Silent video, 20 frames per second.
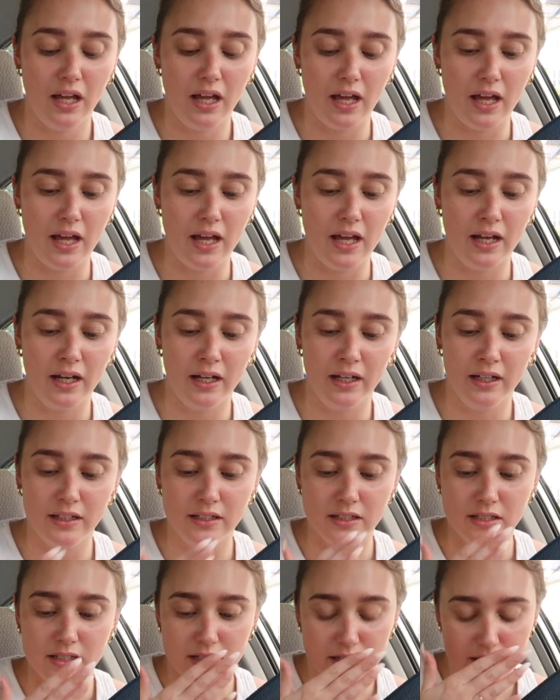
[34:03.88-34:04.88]

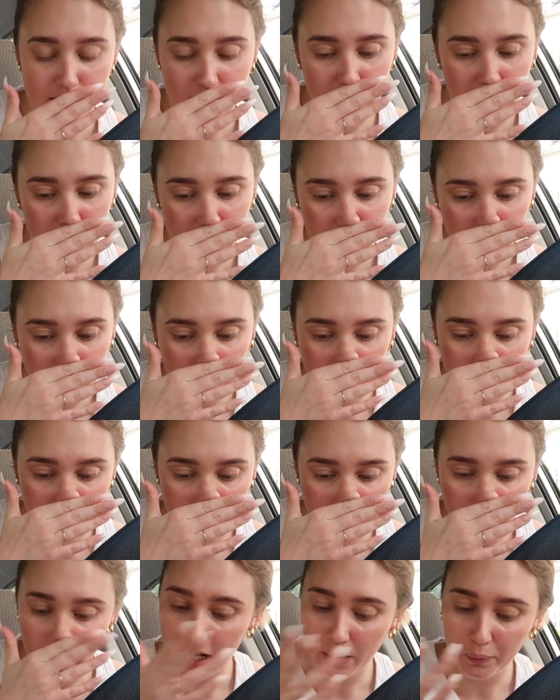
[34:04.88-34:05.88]

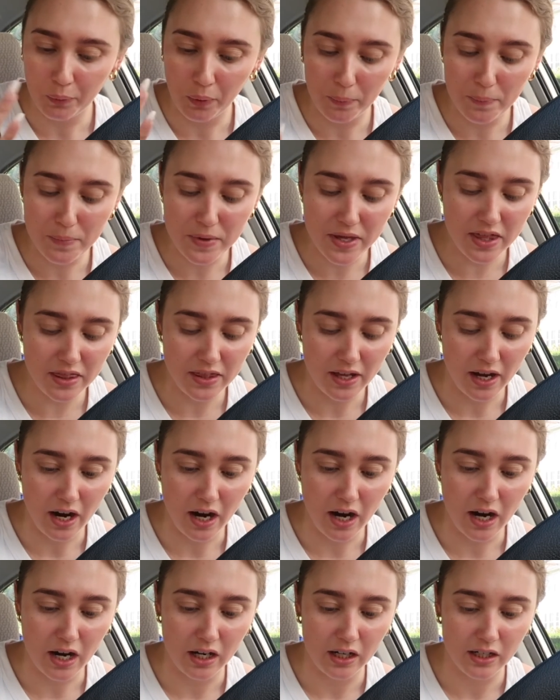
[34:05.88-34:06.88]
then I will be
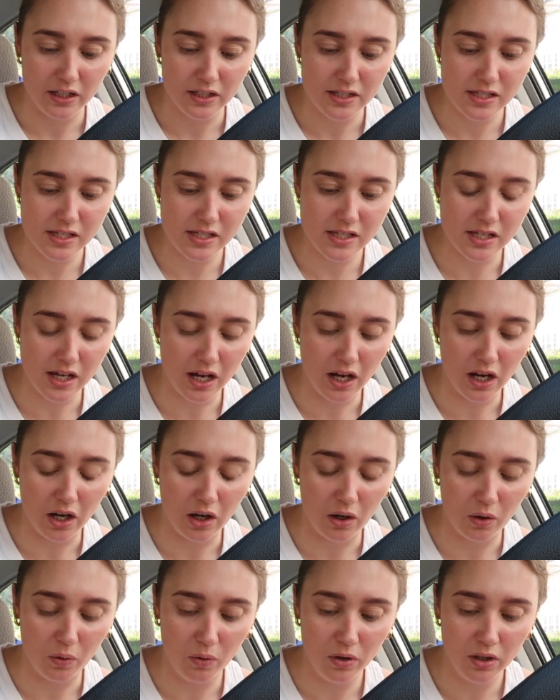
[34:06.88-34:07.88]
there.
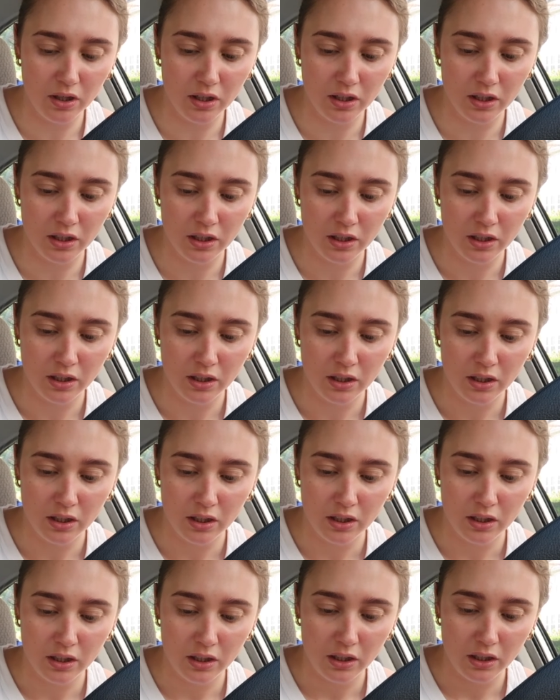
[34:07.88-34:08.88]
So,
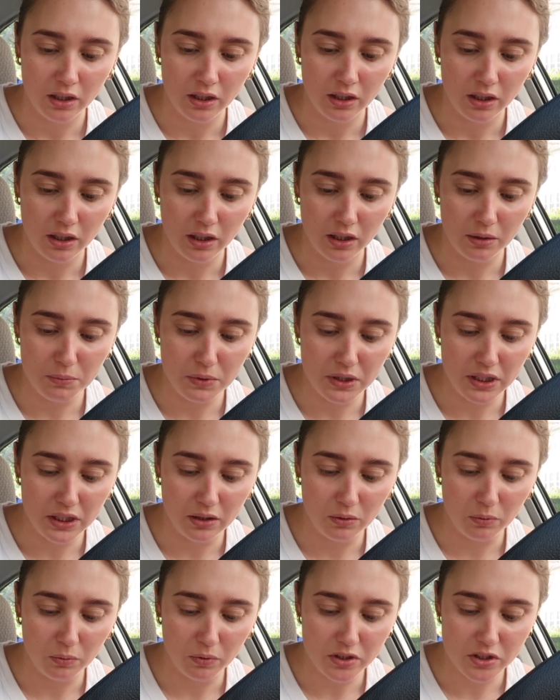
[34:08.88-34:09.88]
I
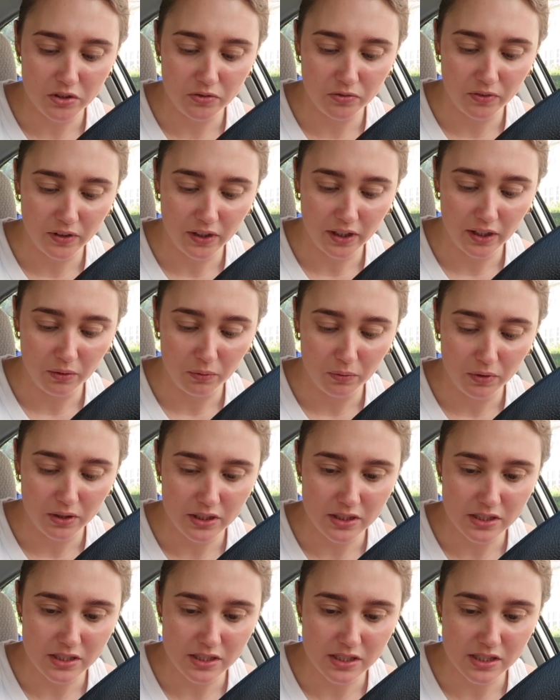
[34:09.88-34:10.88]
mean, which fucking
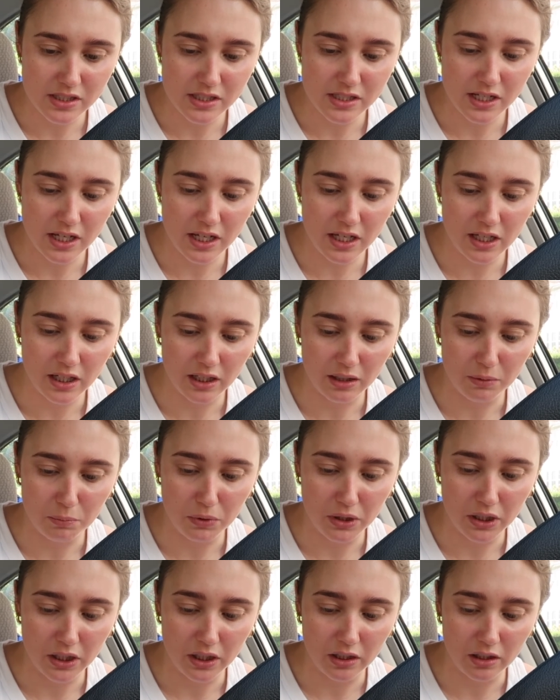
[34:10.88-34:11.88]
way is this taking
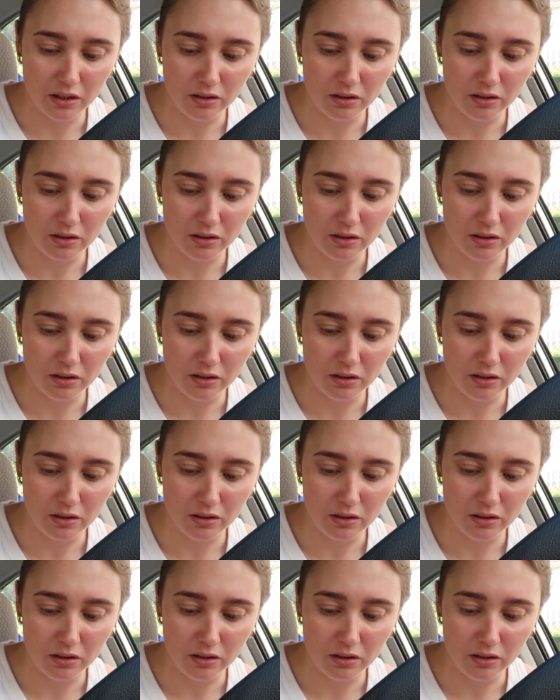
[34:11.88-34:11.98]
me, you